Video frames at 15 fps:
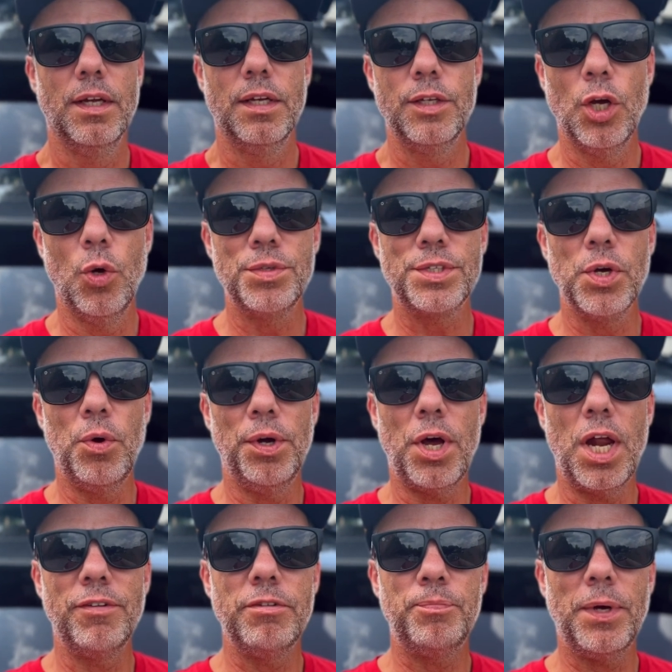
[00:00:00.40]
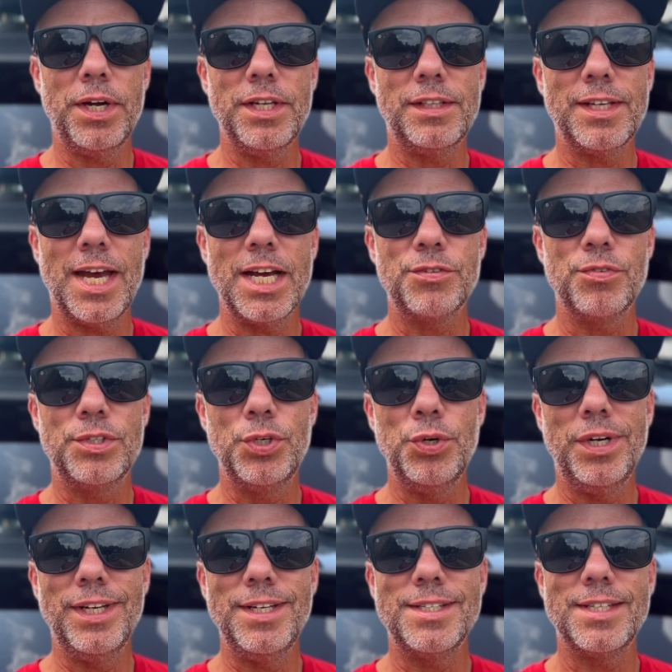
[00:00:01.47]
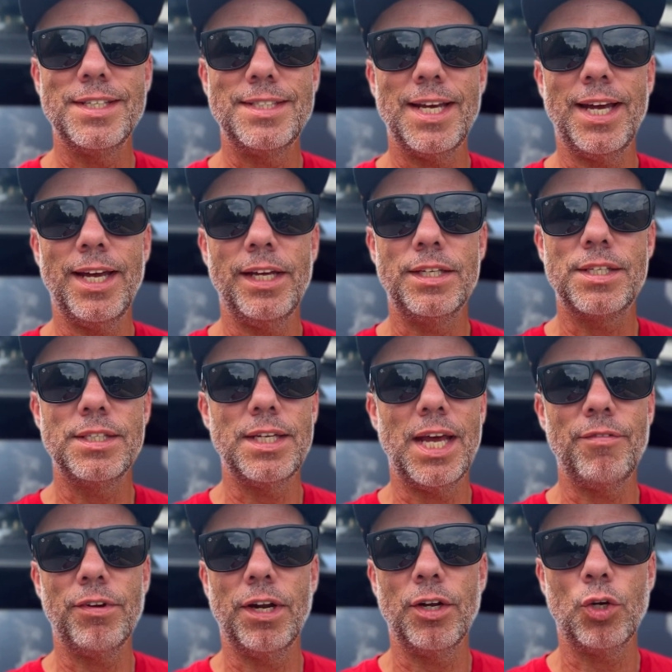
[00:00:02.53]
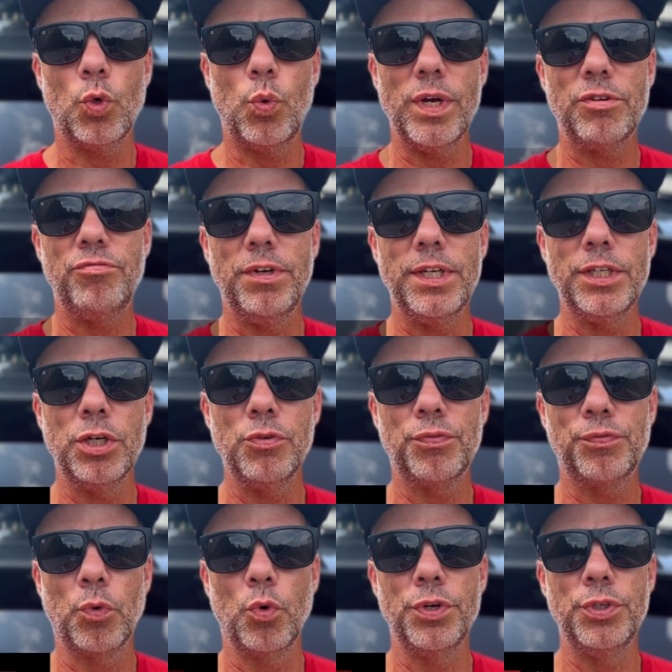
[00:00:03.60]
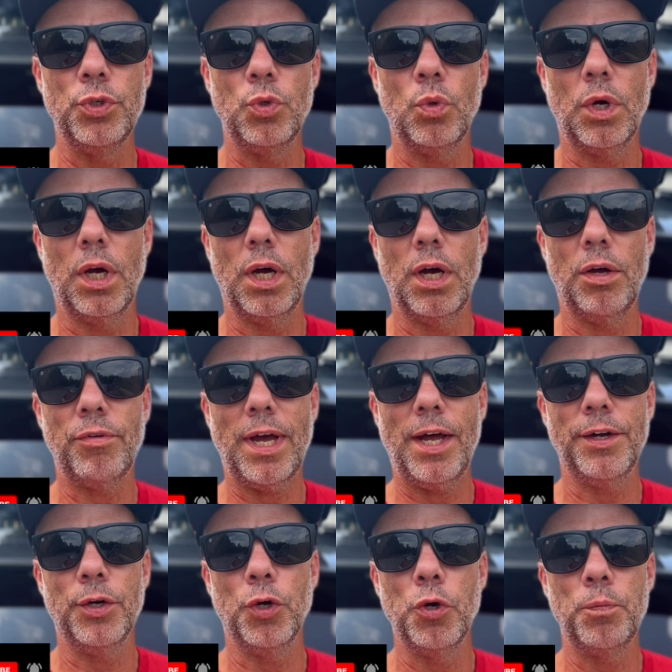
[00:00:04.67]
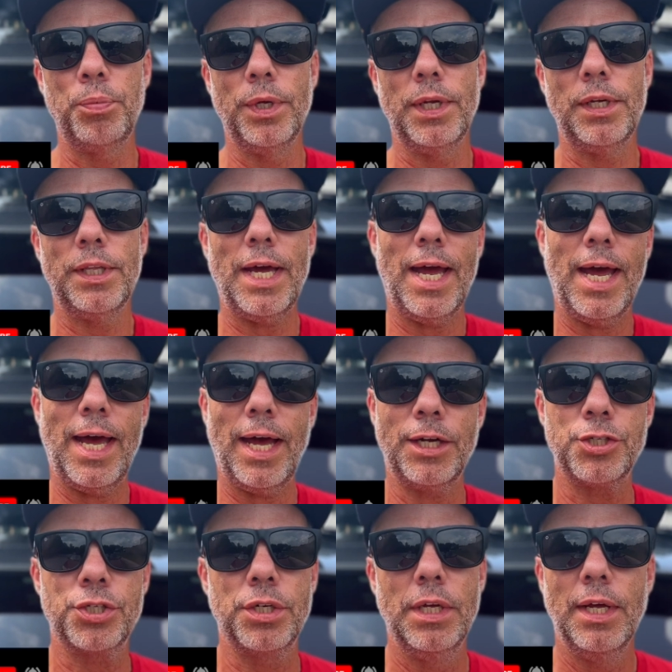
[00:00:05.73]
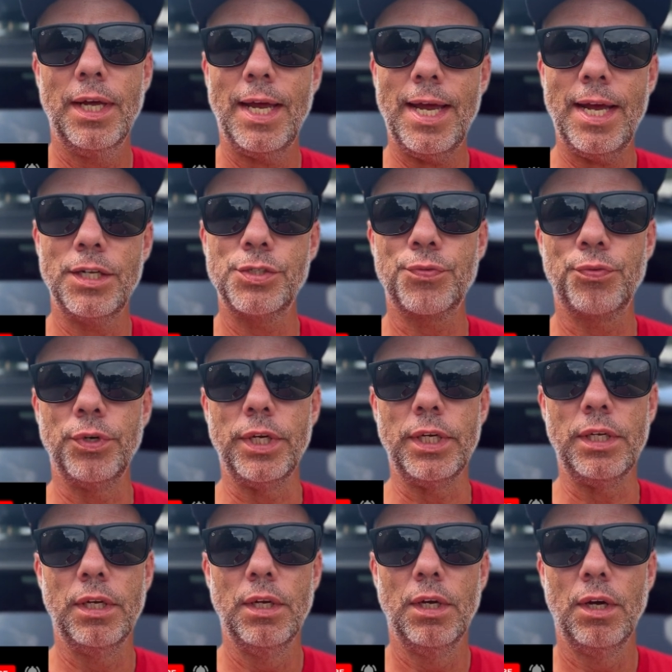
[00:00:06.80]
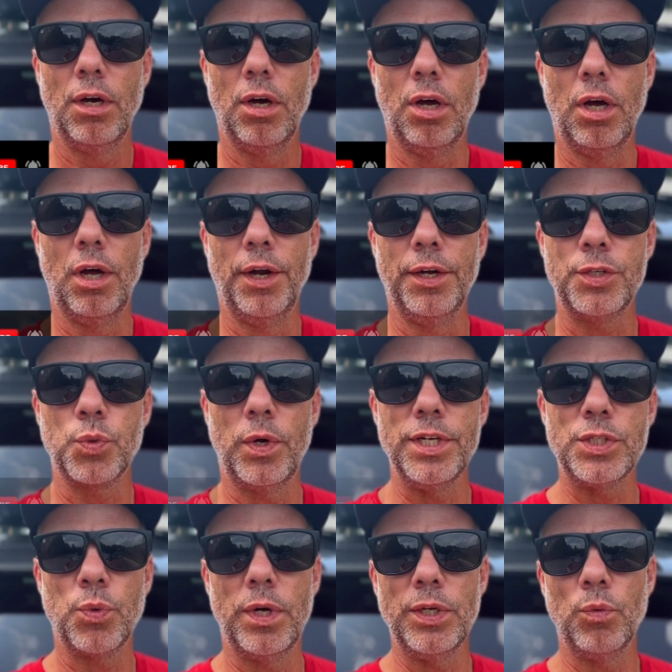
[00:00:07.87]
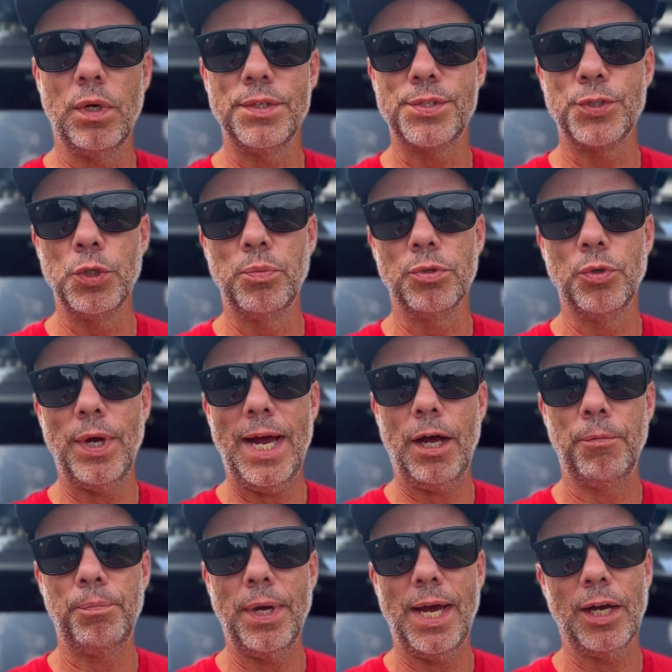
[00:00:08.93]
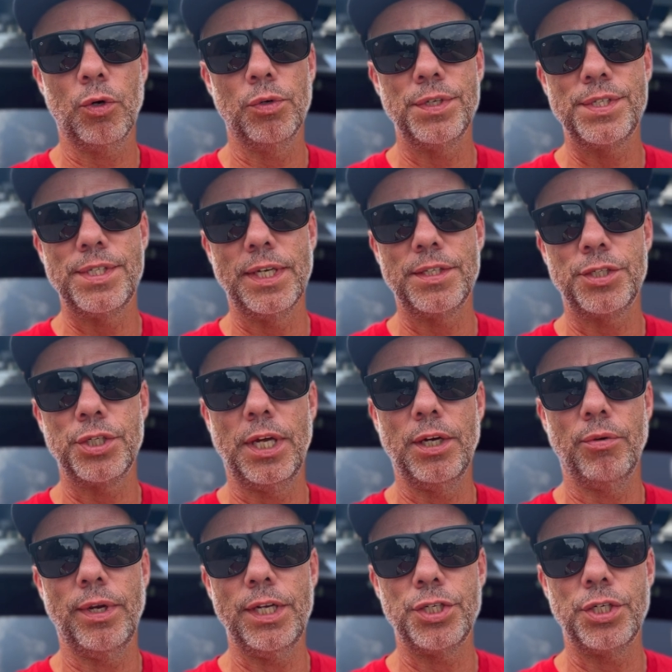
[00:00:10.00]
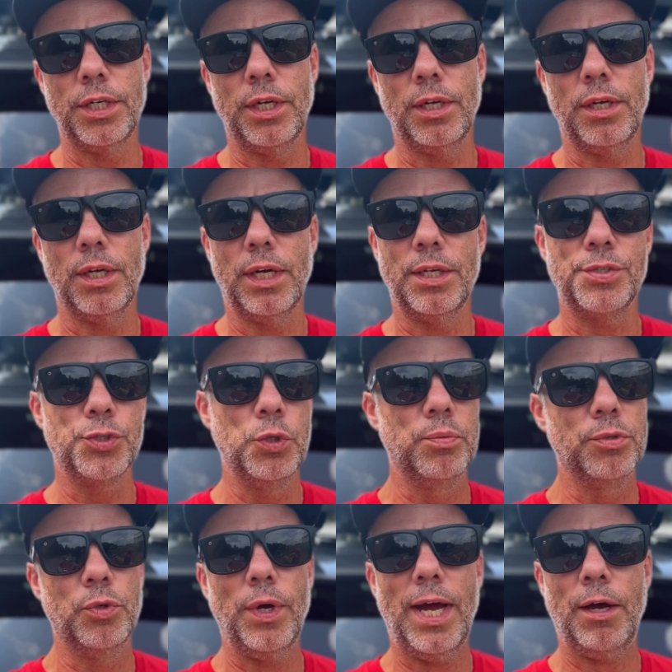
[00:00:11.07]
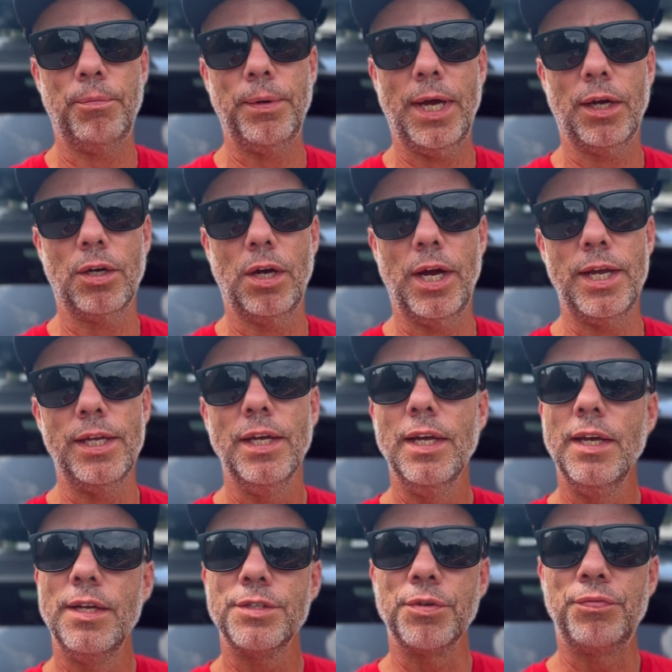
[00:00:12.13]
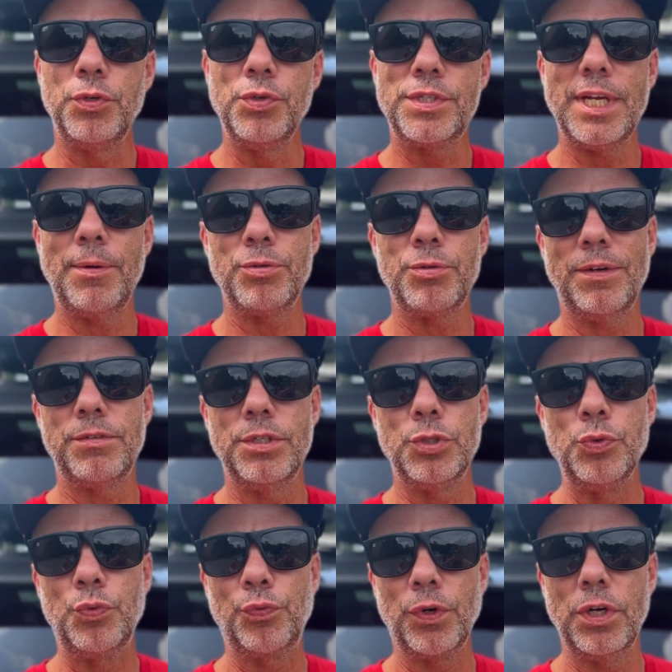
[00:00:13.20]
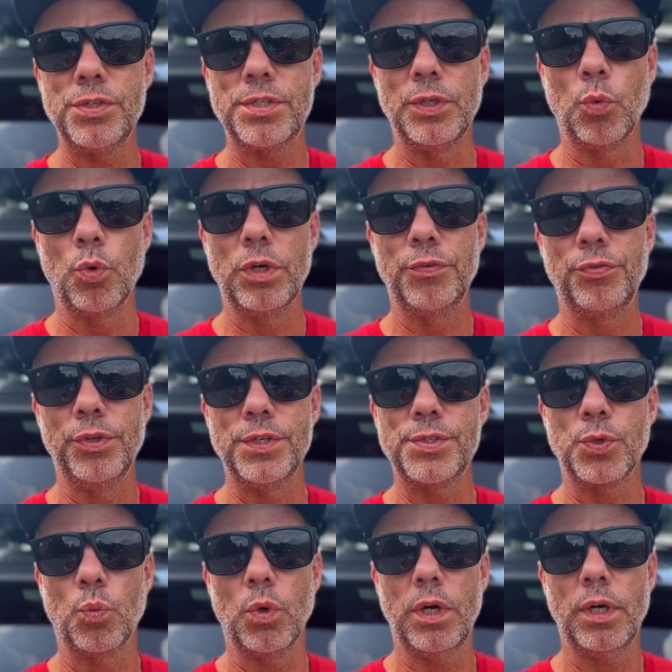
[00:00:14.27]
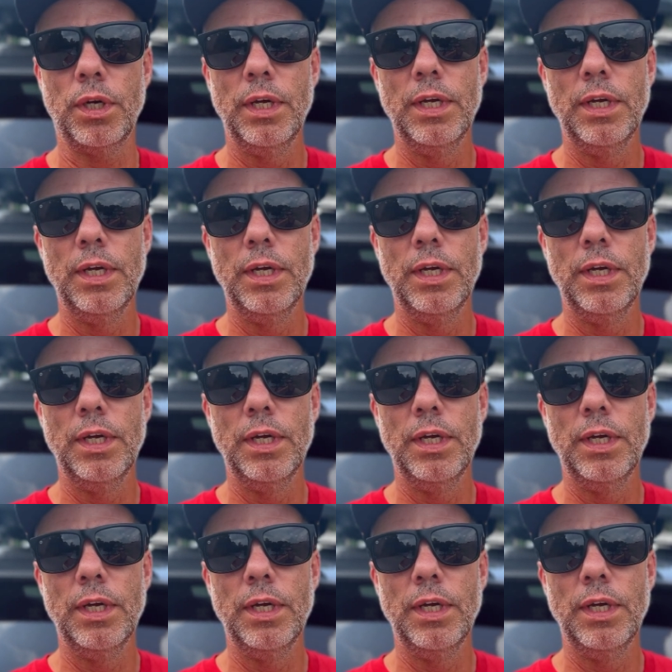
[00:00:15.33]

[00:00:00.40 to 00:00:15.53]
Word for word: Yo, what's going on everybody? Thanks for tuning in today. Today I've got a quick video for you of how to open the hatch hands-free on a 2021 Subaru Outback or a sixth generation uh, Subaru Outback, all right? There's a few steps you have to do first in order for this to work.